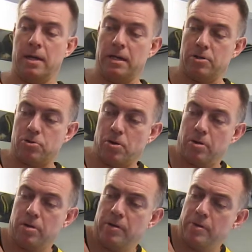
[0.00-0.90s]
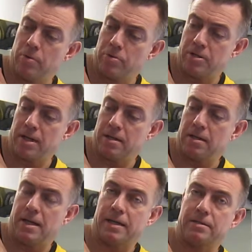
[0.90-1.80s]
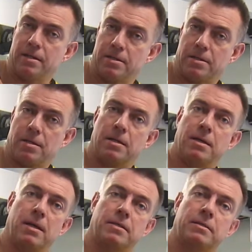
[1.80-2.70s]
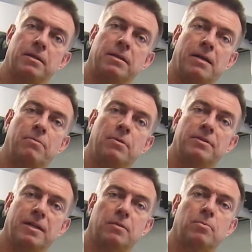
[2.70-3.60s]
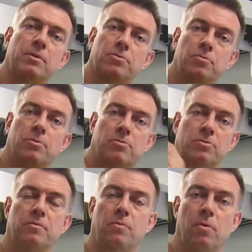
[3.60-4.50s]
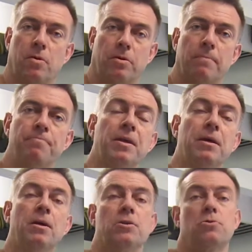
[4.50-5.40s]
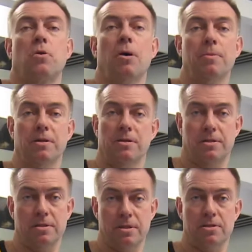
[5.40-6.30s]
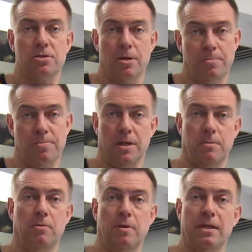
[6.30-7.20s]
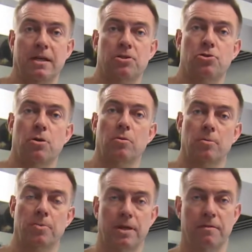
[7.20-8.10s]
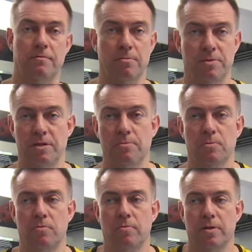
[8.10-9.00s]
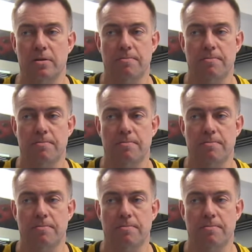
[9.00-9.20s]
Internally rotated like this, and the lateral delt will do most of the work. Trouble is that some people will get shoulder pain from this movement.